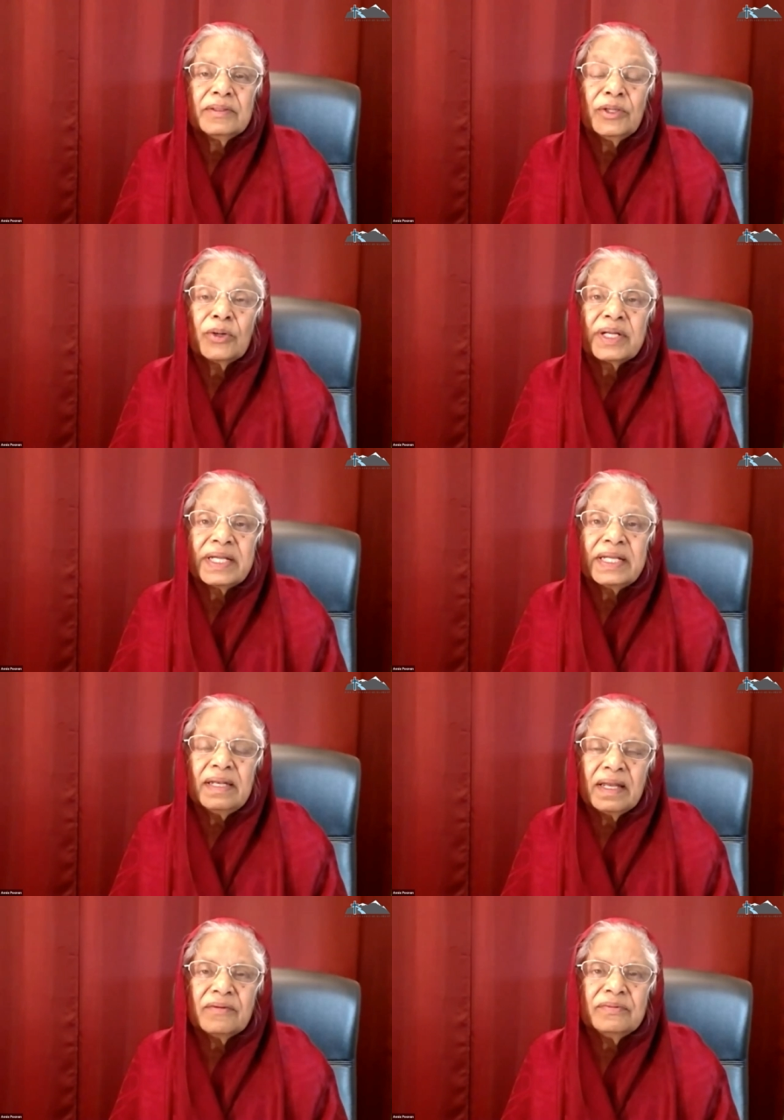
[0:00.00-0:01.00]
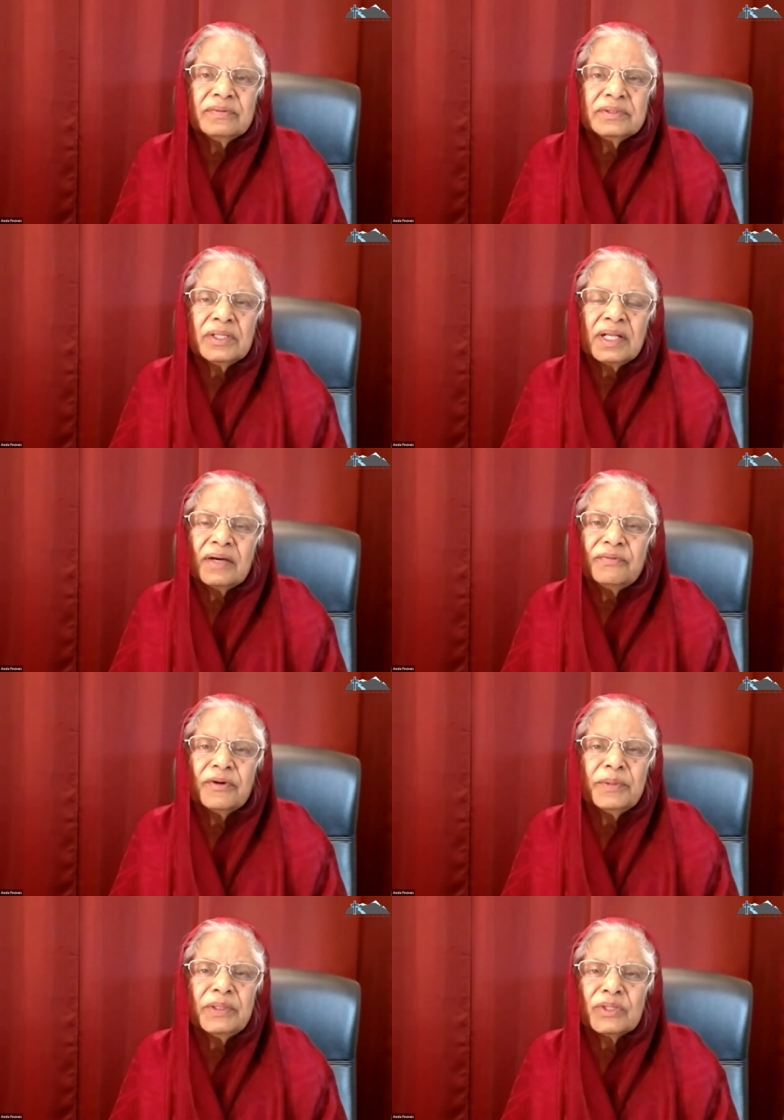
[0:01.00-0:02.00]
Your great love, your love
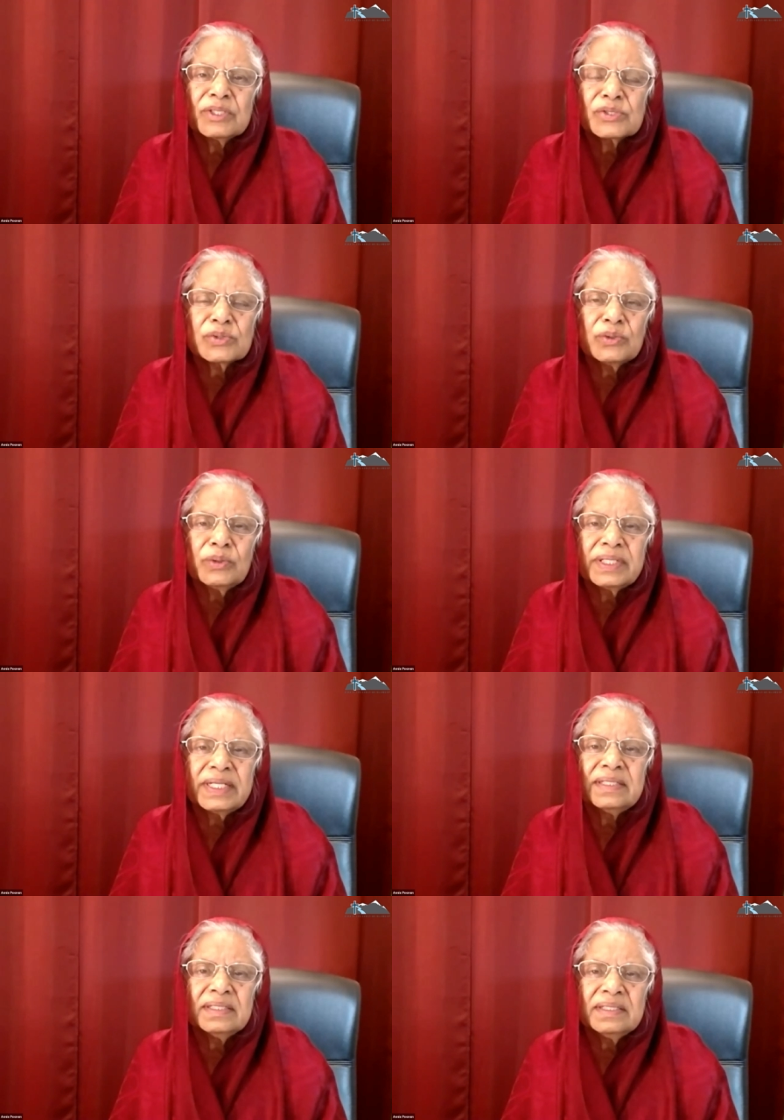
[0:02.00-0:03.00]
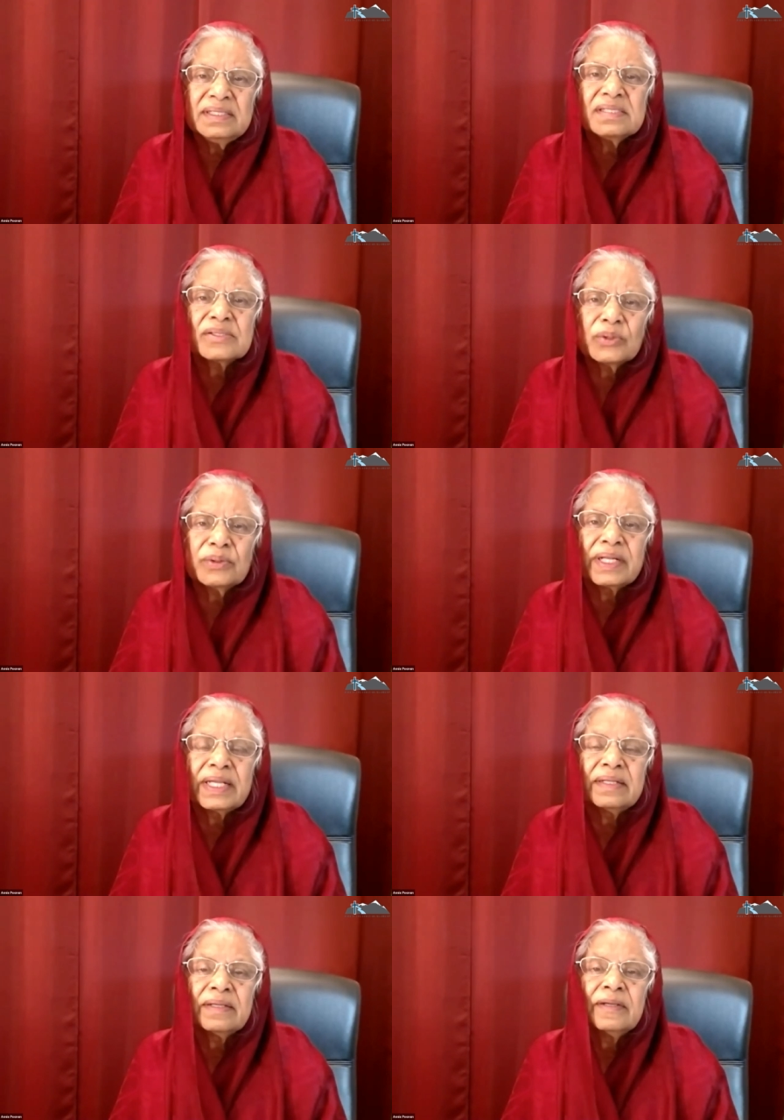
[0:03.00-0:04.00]
for me was so great, is so
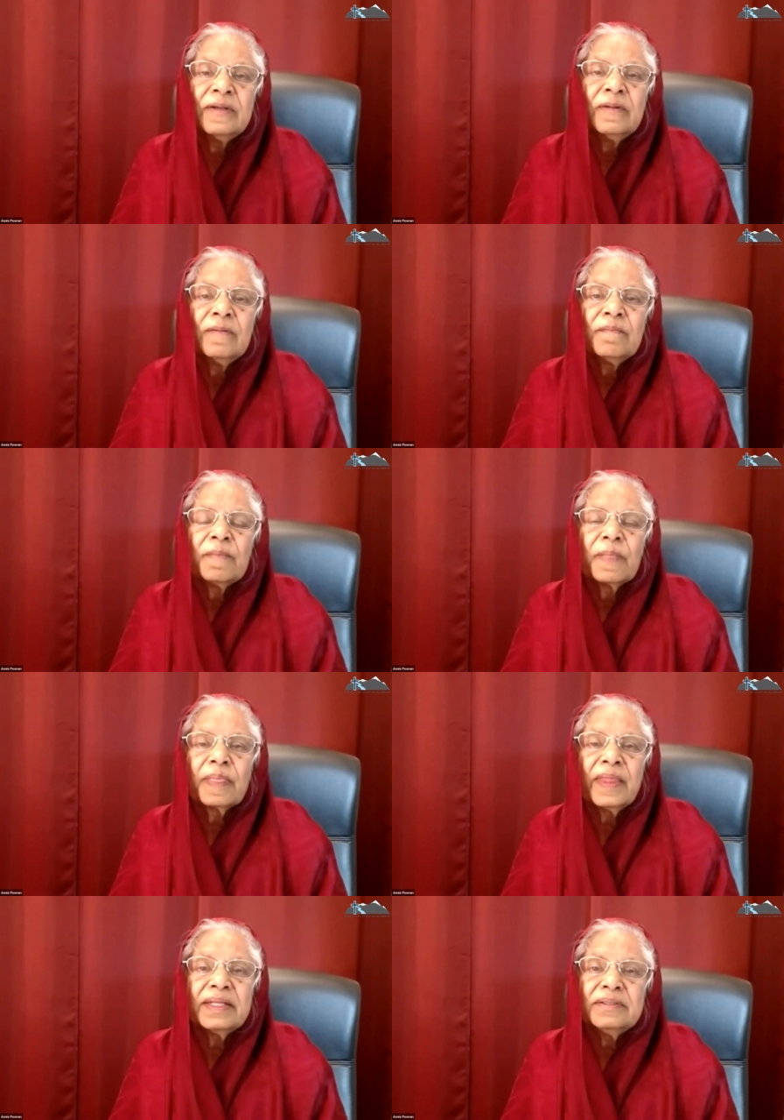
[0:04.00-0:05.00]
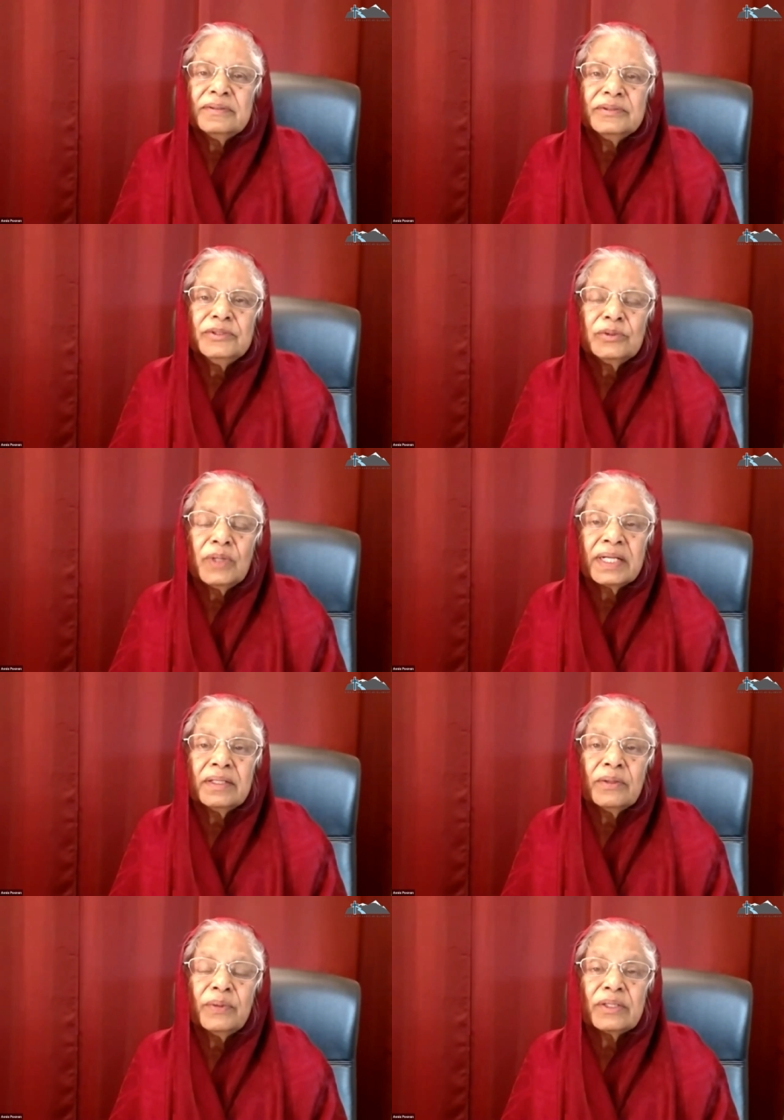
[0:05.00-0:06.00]
great, that you
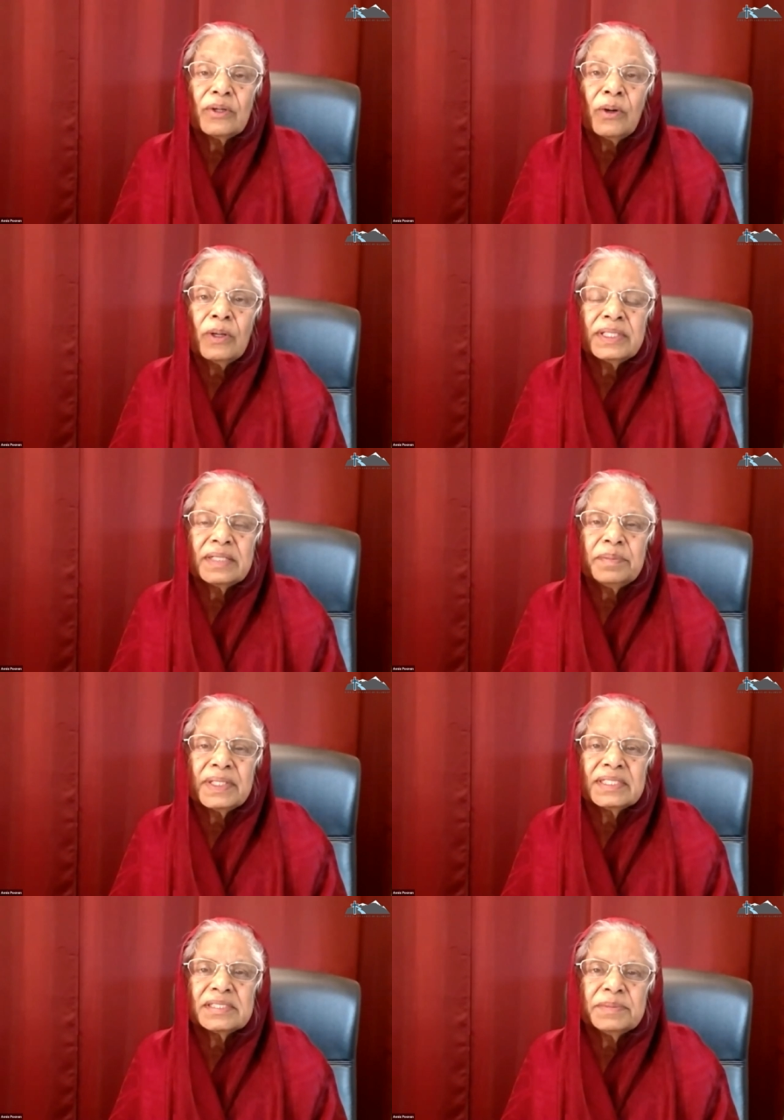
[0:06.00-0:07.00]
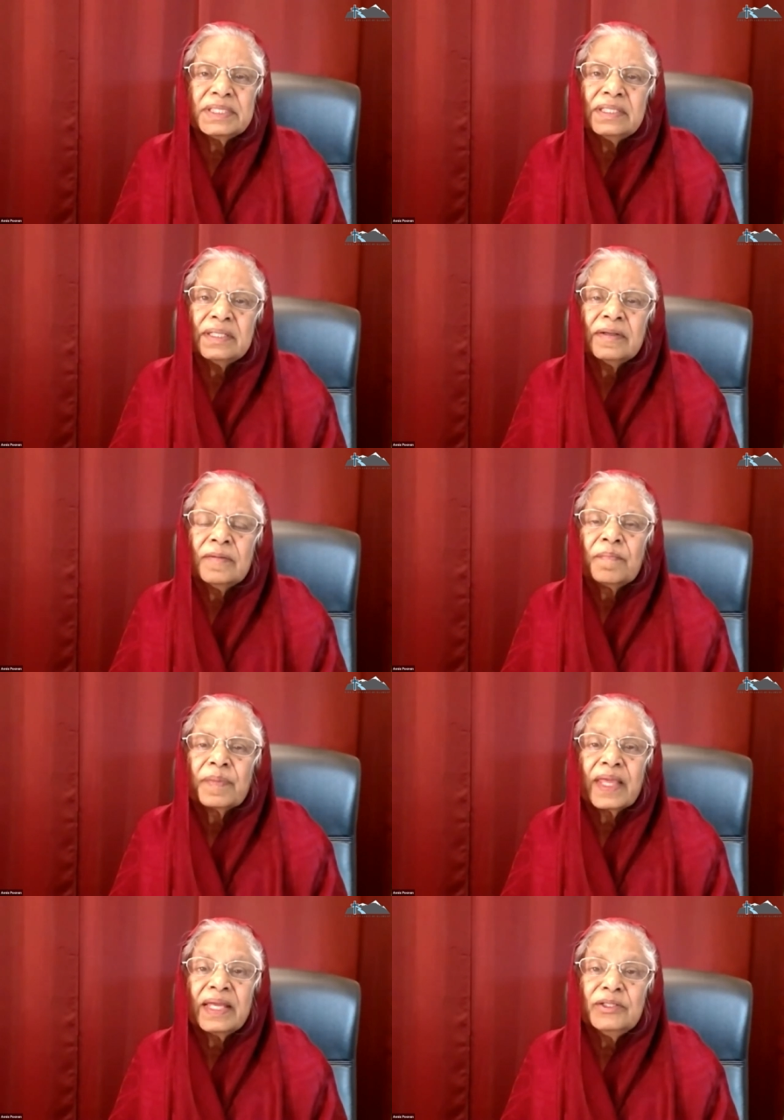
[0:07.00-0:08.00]
underwent all that punishment
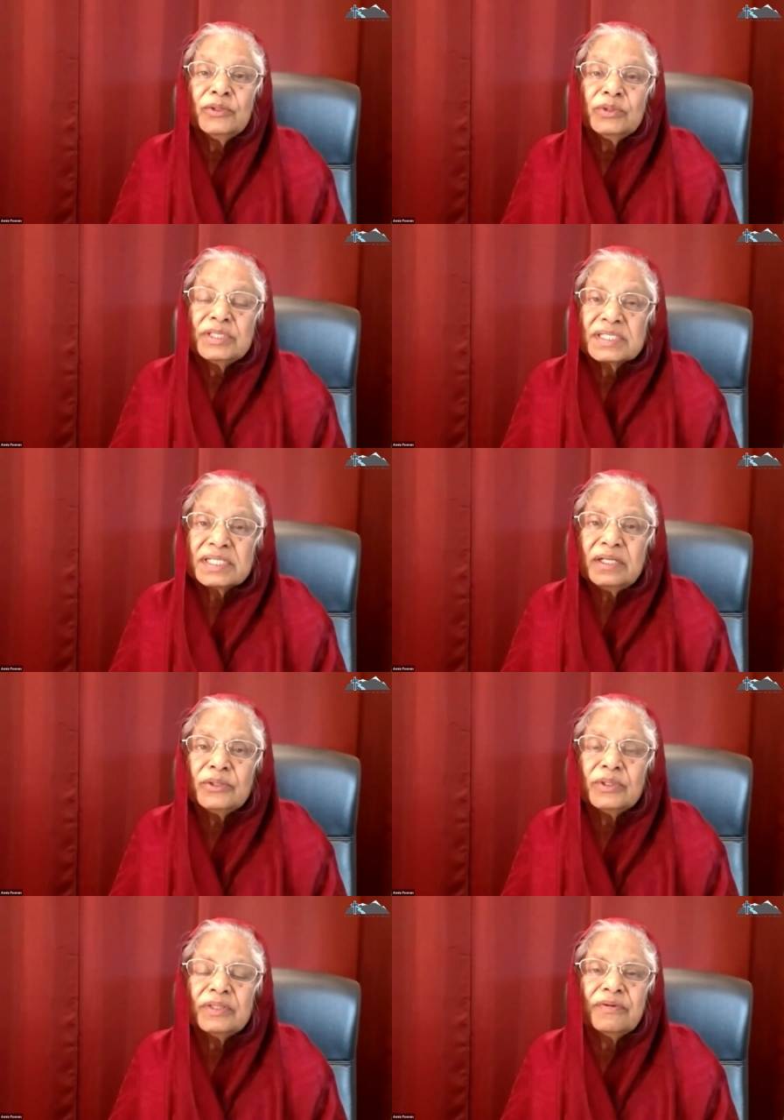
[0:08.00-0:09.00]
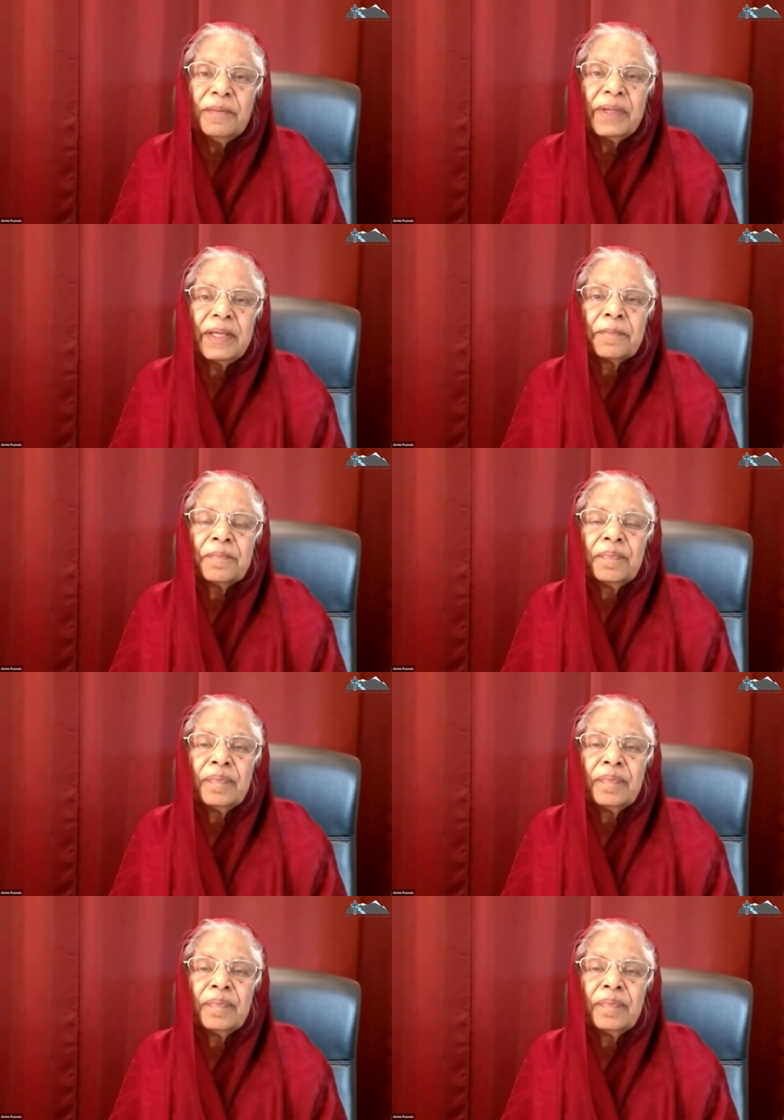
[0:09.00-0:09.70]
and you would still do it for me.